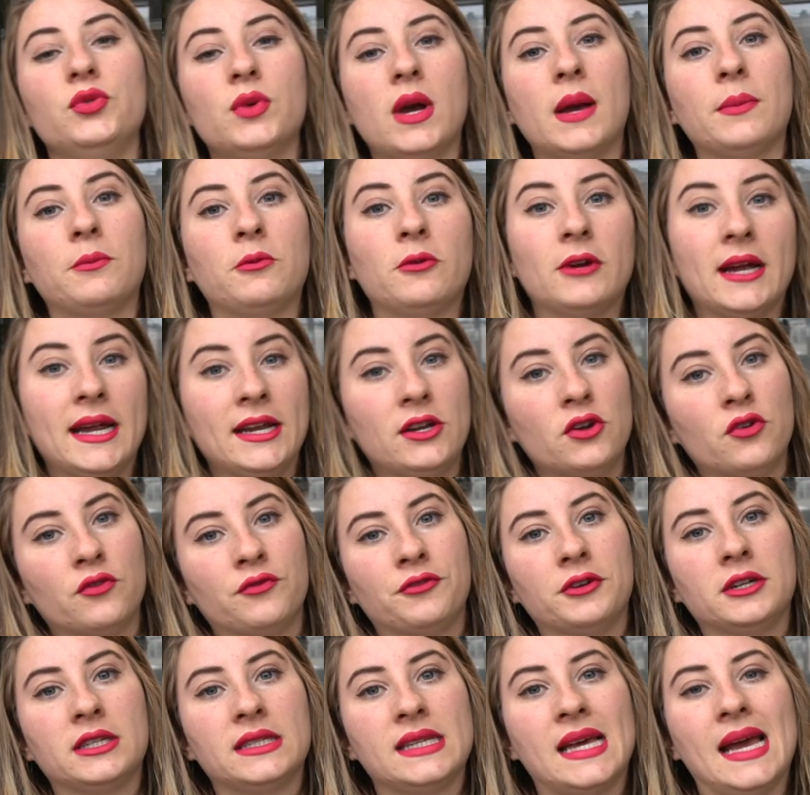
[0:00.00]
to upgrade
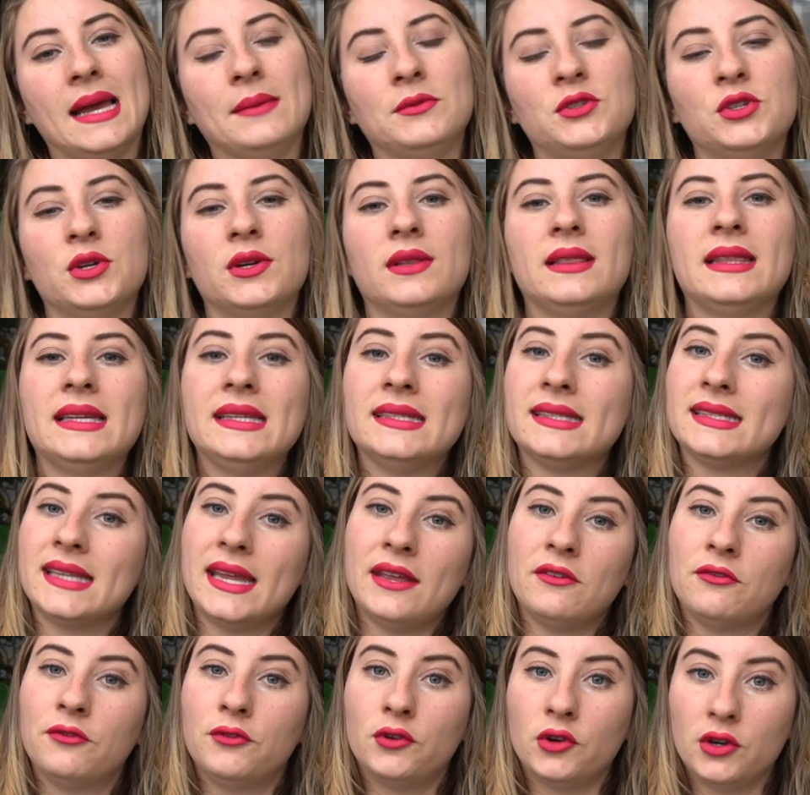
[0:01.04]
over time to at least
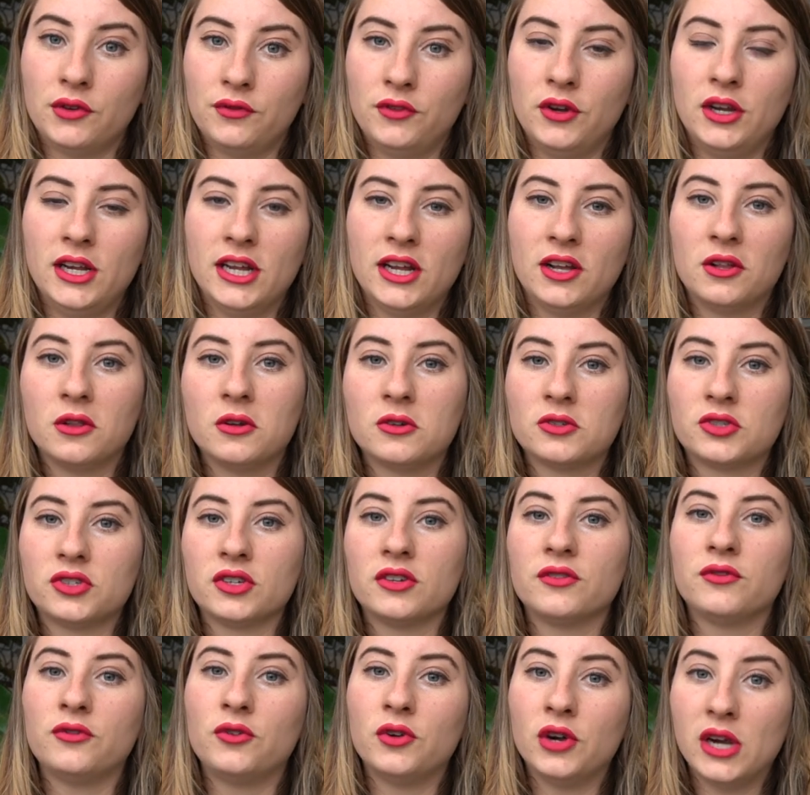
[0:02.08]
a 4-foot
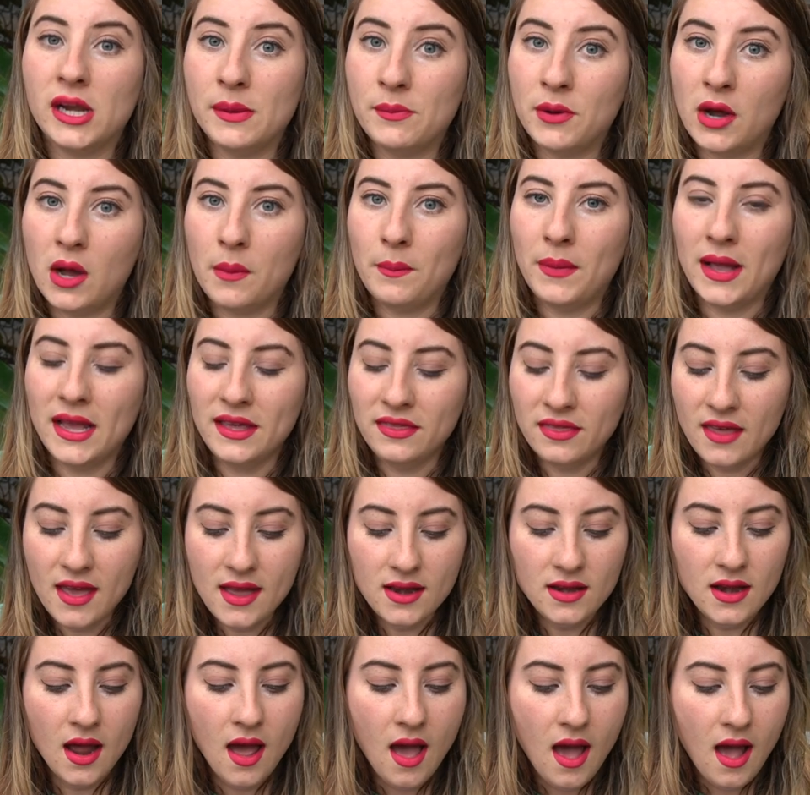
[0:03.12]
enclosure for a ball
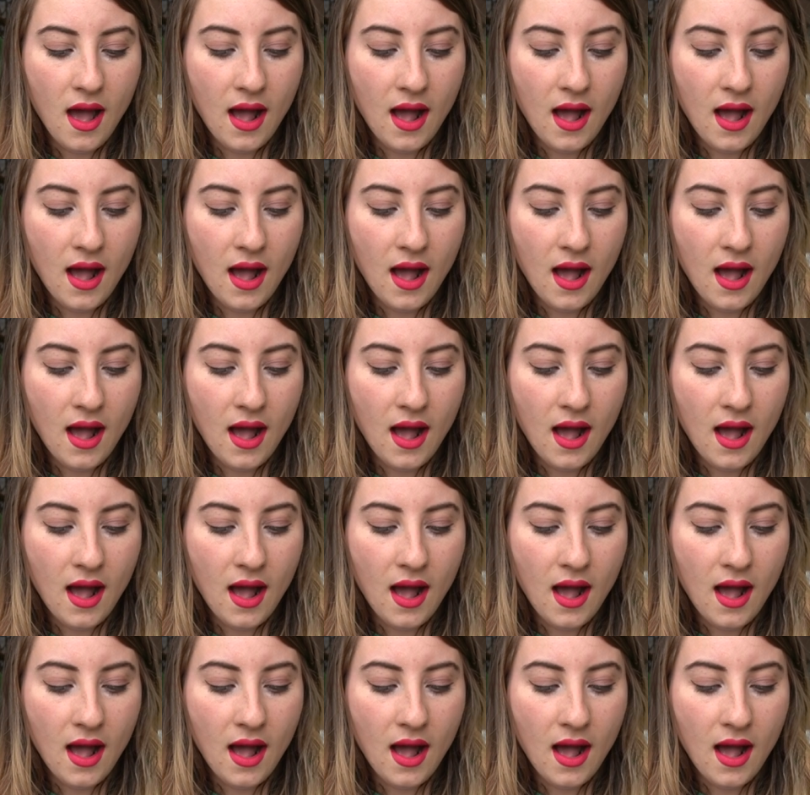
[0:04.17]
python.